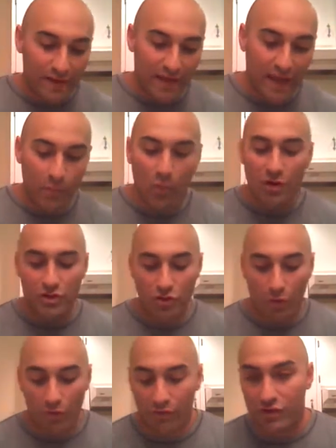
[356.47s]
Game 1,
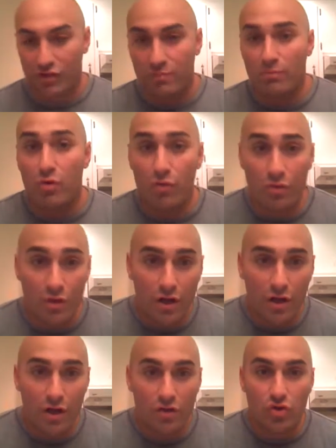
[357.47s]
Joel versus Shmoo.
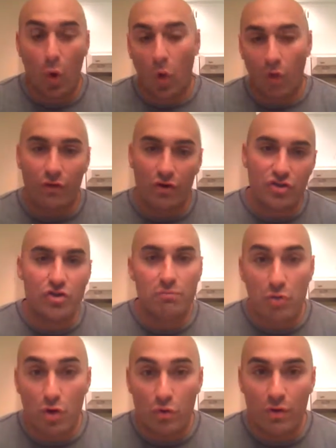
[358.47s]
Joel versus
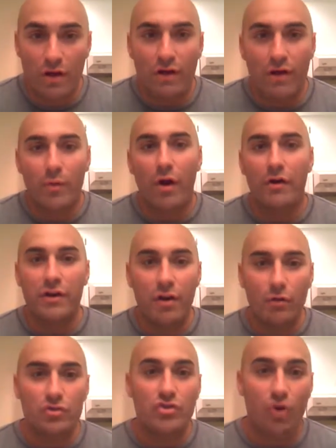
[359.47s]
Shmoo. We already
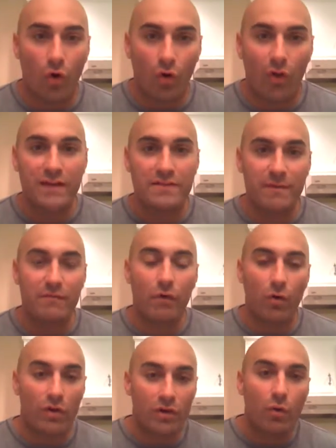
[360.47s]
know Joel has been
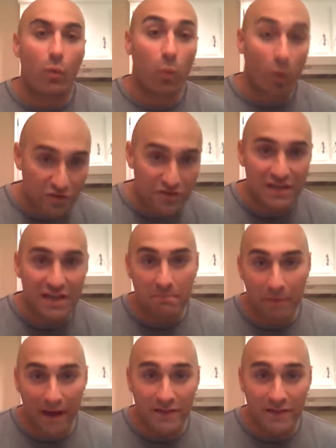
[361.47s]
voted the worst team by